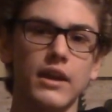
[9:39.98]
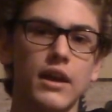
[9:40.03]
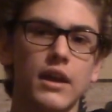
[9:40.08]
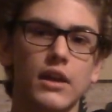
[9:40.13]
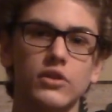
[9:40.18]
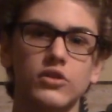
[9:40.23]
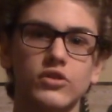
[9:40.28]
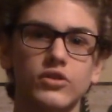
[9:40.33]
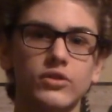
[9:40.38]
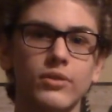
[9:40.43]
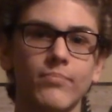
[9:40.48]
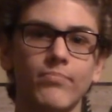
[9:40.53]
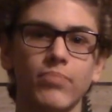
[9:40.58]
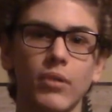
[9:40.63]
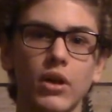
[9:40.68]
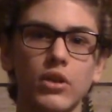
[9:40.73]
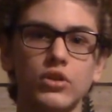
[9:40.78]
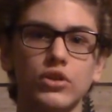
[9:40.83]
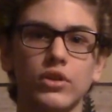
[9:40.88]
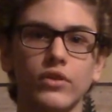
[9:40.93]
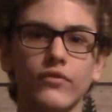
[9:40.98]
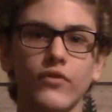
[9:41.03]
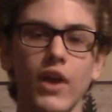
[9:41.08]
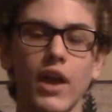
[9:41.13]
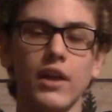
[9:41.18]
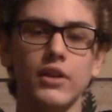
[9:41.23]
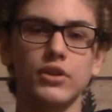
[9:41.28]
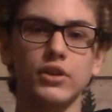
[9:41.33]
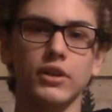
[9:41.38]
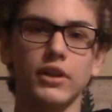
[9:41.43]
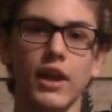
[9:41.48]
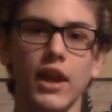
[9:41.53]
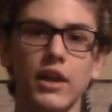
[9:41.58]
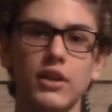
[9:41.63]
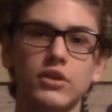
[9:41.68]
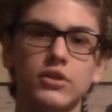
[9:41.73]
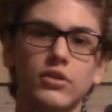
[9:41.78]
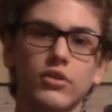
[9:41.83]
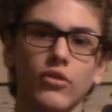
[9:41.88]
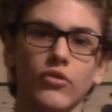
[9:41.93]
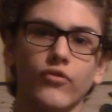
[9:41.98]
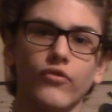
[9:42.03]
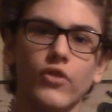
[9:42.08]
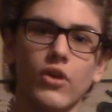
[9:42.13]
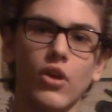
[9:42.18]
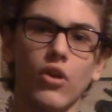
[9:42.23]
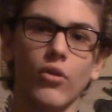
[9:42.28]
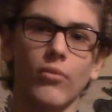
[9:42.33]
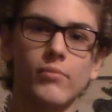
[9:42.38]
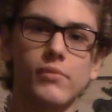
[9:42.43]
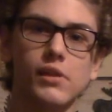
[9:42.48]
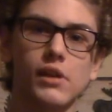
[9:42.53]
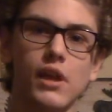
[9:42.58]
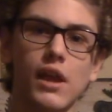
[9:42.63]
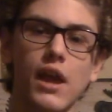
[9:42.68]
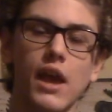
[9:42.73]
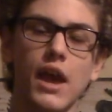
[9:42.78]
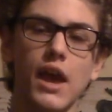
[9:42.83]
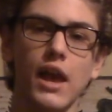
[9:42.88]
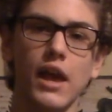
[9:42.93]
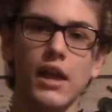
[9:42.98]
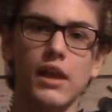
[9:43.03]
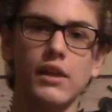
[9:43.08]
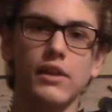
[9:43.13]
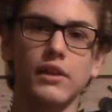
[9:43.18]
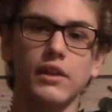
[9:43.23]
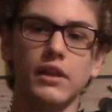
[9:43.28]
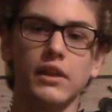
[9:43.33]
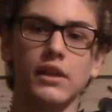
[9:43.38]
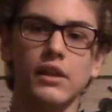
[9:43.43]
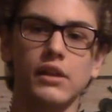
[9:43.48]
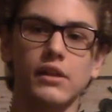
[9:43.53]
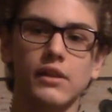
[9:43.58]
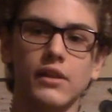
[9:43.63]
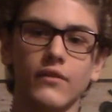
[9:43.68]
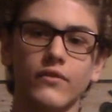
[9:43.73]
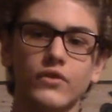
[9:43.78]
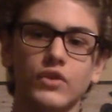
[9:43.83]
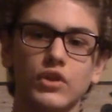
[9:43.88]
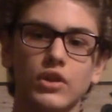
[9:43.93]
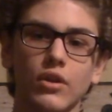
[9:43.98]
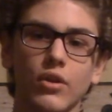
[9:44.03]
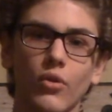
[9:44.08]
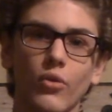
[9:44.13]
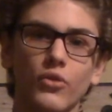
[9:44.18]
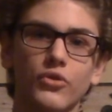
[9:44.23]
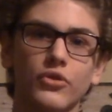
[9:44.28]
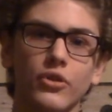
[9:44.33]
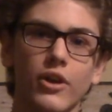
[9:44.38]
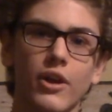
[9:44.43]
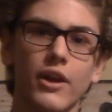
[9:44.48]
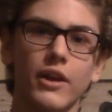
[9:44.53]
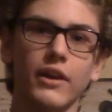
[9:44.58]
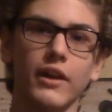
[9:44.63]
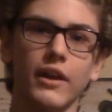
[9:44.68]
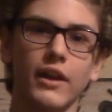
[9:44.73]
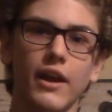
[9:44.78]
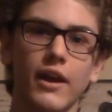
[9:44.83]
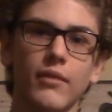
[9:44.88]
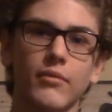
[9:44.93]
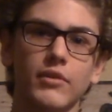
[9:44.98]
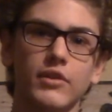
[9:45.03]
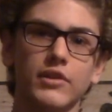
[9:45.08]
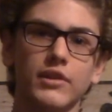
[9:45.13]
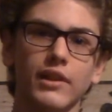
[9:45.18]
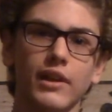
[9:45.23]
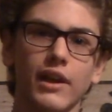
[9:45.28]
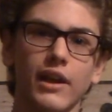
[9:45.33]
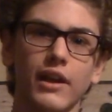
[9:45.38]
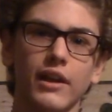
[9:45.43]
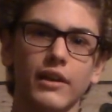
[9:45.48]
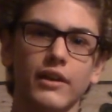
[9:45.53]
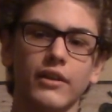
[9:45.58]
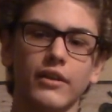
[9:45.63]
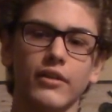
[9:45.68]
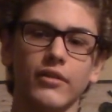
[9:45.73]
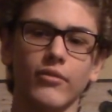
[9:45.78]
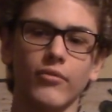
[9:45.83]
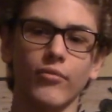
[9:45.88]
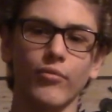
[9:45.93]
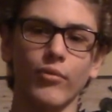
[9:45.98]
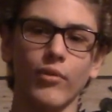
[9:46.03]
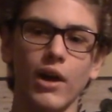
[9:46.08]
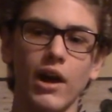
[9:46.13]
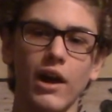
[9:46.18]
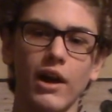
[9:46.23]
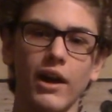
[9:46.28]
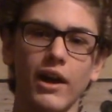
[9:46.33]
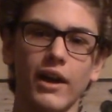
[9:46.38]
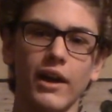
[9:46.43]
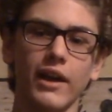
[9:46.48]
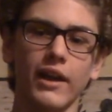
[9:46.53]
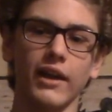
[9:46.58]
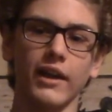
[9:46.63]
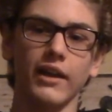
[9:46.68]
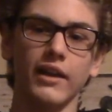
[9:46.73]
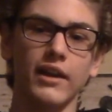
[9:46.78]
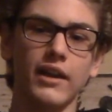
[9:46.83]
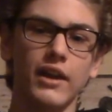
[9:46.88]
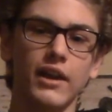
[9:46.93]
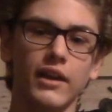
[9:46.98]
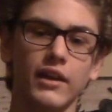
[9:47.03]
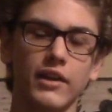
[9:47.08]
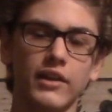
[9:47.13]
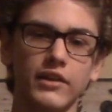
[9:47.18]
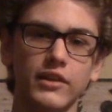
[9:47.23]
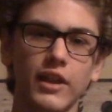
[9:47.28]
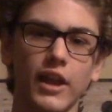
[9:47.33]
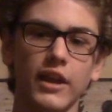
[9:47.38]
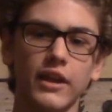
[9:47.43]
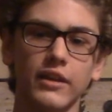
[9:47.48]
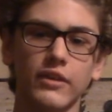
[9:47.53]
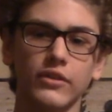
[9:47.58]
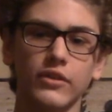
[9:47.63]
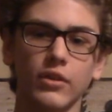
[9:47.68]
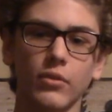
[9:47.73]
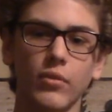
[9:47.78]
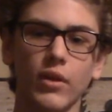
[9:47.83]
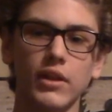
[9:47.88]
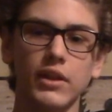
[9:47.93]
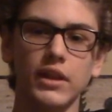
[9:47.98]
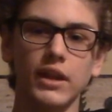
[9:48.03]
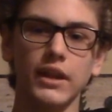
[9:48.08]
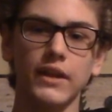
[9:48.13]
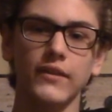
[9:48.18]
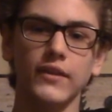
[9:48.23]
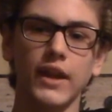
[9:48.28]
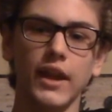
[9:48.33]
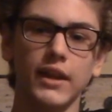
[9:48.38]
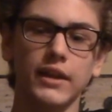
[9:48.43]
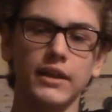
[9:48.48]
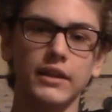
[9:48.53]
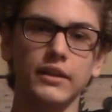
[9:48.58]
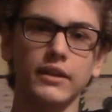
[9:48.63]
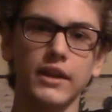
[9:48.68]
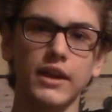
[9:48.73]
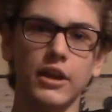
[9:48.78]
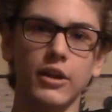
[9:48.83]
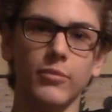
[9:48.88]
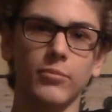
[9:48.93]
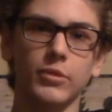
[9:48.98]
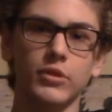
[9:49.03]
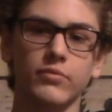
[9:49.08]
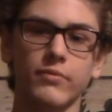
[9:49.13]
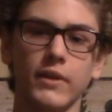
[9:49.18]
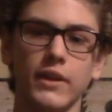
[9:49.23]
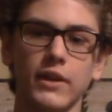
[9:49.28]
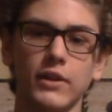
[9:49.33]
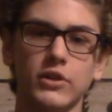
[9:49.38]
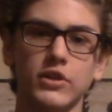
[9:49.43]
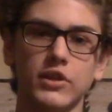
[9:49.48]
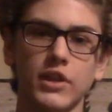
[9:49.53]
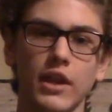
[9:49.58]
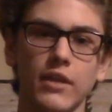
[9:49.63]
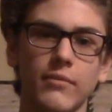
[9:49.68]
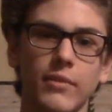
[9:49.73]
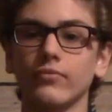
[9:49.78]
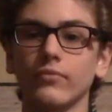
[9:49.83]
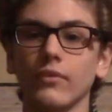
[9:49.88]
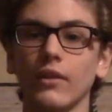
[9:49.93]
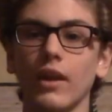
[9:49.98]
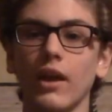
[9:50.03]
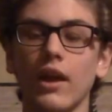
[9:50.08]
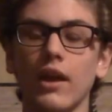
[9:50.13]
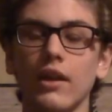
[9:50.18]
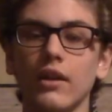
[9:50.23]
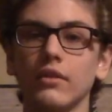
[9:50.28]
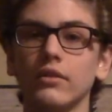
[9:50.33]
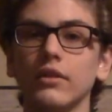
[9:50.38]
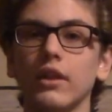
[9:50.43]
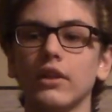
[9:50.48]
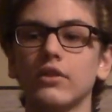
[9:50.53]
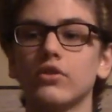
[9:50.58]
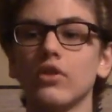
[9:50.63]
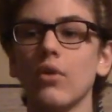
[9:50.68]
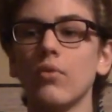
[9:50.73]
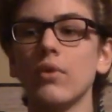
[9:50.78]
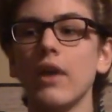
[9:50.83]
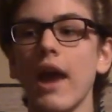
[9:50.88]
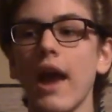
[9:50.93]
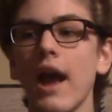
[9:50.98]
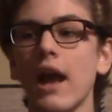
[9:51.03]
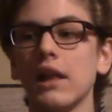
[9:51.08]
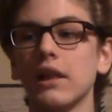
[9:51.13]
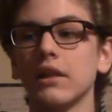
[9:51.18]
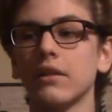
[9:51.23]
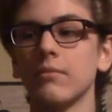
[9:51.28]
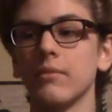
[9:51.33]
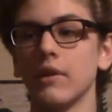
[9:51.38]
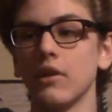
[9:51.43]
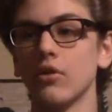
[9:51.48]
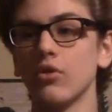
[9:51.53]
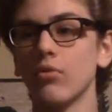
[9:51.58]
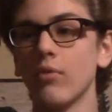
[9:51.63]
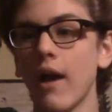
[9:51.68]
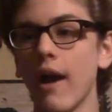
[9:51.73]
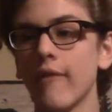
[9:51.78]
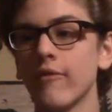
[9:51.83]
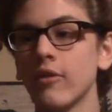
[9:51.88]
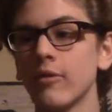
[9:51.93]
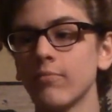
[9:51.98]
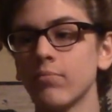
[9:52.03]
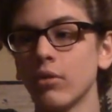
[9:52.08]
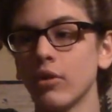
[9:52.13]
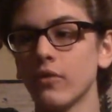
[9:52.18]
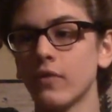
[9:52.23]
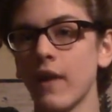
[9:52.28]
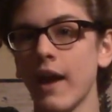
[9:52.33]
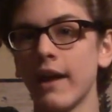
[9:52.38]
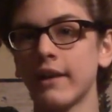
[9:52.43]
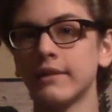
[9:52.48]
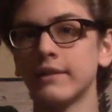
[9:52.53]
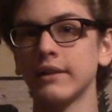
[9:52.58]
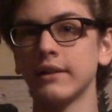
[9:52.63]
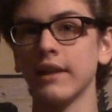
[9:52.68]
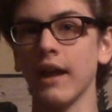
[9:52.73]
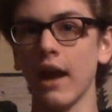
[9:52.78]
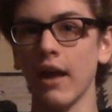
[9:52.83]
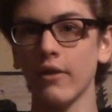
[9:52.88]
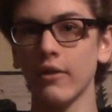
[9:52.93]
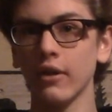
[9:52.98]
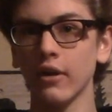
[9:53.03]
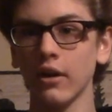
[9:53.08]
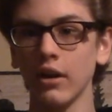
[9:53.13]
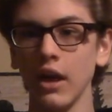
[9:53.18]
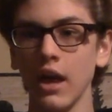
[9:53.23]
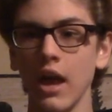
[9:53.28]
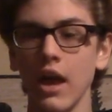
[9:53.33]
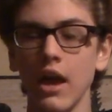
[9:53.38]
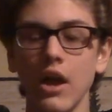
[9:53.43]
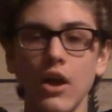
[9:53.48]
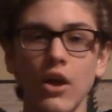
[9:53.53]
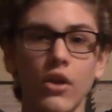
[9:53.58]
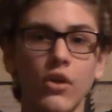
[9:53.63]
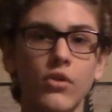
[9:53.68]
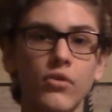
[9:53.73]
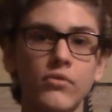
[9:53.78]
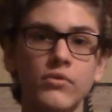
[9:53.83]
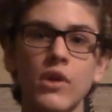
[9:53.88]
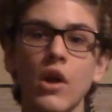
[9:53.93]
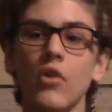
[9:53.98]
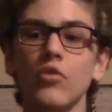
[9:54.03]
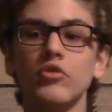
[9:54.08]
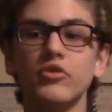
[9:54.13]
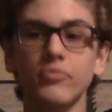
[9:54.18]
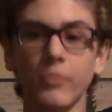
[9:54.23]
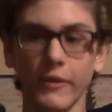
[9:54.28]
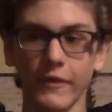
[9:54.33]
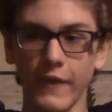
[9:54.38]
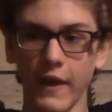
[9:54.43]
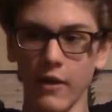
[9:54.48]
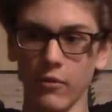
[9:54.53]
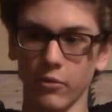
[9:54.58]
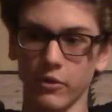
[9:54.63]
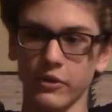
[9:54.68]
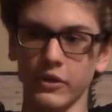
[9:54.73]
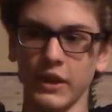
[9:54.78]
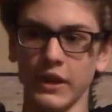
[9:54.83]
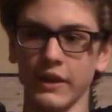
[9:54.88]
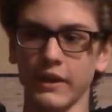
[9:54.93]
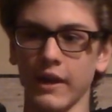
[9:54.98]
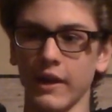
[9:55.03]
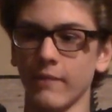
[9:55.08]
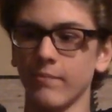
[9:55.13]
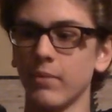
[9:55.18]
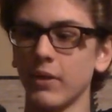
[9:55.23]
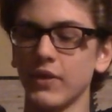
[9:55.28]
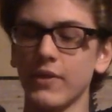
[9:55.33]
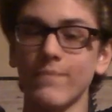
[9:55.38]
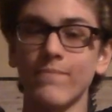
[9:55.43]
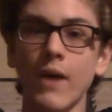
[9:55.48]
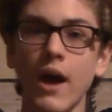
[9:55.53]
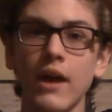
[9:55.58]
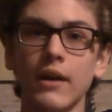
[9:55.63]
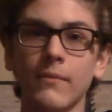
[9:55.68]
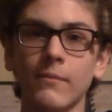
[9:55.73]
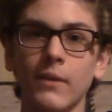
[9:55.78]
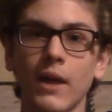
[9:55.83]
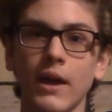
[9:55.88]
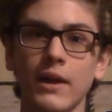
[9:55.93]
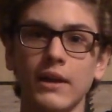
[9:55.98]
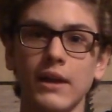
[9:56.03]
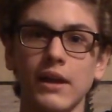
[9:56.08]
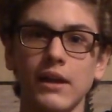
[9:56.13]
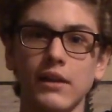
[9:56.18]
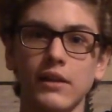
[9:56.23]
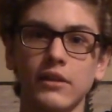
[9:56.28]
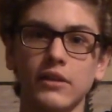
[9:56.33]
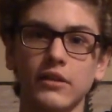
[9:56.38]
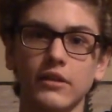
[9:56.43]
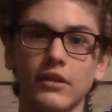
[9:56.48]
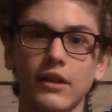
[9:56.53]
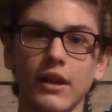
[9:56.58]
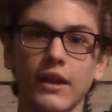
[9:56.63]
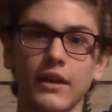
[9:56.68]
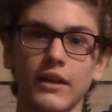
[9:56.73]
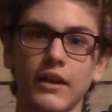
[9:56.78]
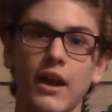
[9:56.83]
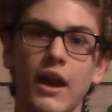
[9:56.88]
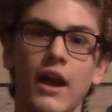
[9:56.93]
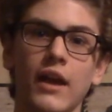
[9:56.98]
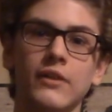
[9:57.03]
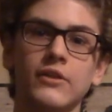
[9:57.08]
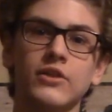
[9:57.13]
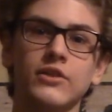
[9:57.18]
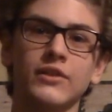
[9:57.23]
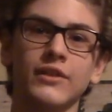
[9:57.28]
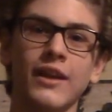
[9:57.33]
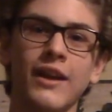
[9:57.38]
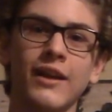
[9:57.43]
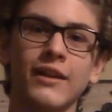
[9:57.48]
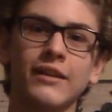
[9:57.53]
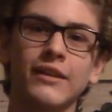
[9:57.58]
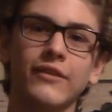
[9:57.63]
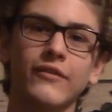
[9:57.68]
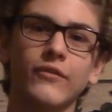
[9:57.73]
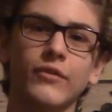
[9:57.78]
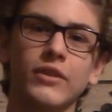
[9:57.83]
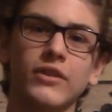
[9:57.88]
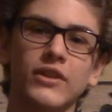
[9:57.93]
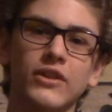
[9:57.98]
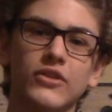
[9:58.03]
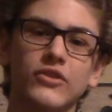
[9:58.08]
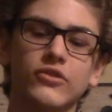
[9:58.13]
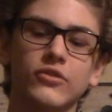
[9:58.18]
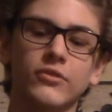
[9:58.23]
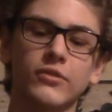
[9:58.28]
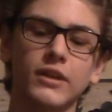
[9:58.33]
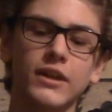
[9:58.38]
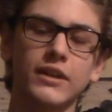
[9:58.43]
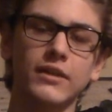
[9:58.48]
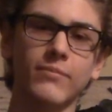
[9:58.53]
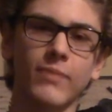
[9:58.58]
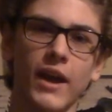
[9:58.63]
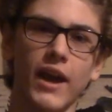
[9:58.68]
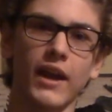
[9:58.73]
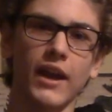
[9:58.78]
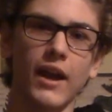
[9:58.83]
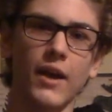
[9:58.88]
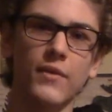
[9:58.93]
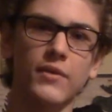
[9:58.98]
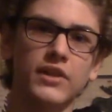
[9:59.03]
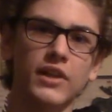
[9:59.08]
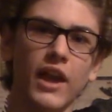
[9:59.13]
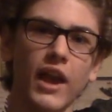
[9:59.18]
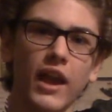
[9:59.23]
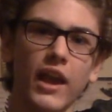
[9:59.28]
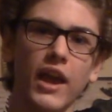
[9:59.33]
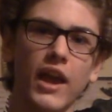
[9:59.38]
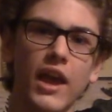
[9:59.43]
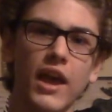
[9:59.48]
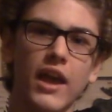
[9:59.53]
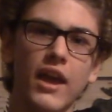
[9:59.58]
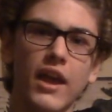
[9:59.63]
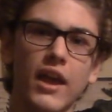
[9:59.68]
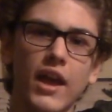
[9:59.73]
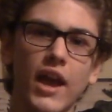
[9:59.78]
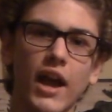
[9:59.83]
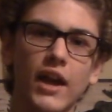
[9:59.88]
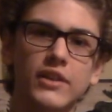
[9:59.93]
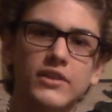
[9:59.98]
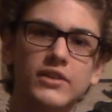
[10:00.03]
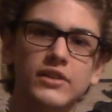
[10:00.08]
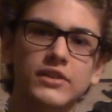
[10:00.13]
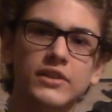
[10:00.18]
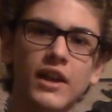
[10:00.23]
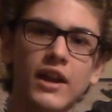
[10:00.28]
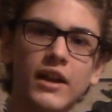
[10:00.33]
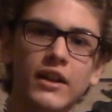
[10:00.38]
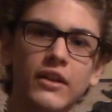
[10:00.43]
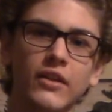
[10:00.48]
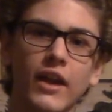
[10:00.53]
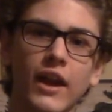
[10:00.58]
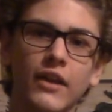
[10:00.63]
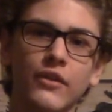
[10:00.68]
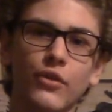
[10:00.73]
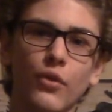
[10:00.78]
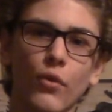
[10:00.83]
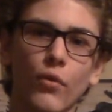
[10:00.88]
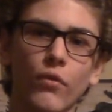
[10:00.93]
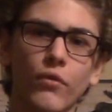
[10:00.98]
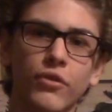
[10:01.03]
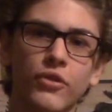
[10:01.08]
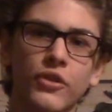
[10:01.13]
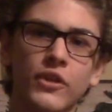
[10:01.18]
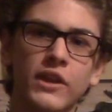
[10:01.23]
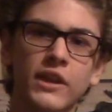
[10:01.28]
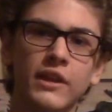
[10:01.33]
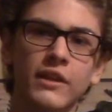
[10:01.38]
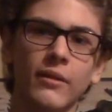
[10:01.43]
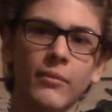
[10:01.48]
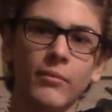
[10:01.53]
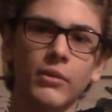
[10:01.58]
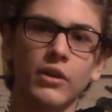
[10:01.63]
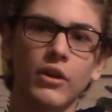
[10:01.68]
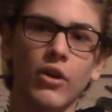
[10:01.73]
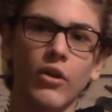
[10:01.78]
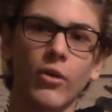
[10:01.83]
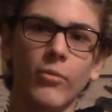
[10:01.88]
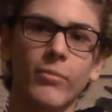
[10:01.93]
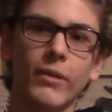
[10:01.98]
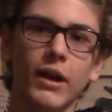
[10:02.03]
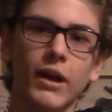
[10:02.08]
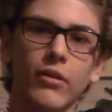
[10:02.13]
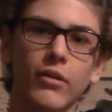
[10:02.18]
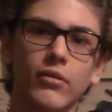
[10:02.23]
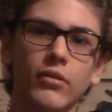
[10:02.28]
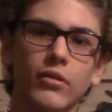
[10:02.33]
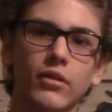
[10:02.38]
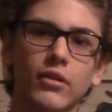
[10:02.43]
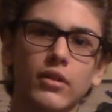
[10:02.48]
just a bunch of educational films and scenes of children, and I was like, why? Because, like, there wasn't even any leader between each segment. And, like, don't ask me. Whoever put that together, who knows what they were thinking. But the bottom line is, like, I just kind of was intrigued by it. I was like, I just kind of like the whole theme, you know, about